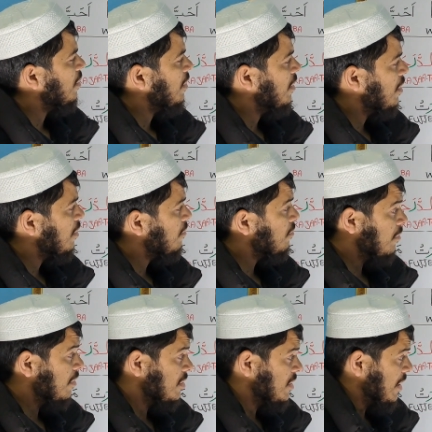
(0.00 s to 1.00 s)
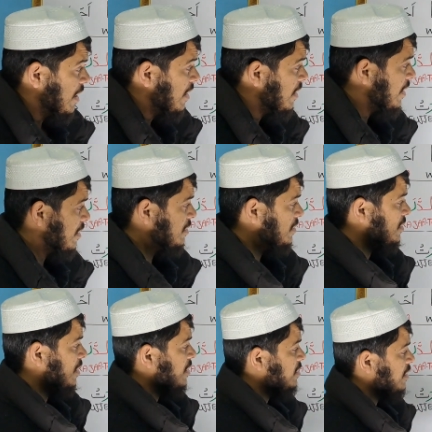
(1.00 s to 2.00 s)
and the second
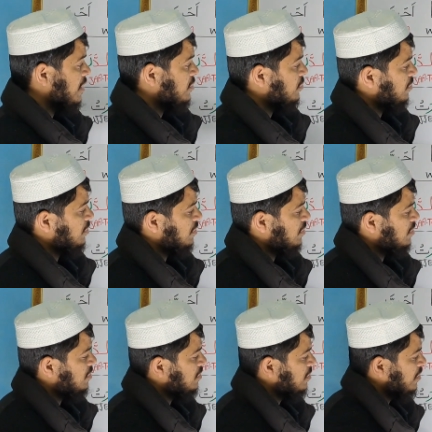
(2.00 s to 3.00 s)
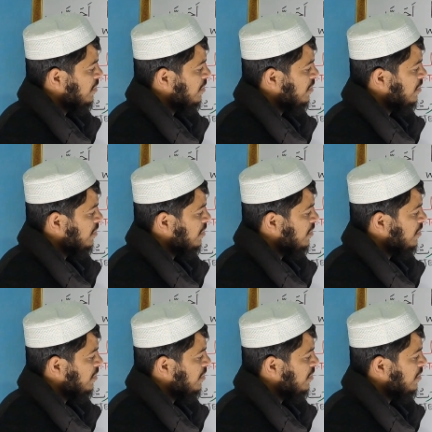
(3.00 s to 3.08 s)
exercise actually is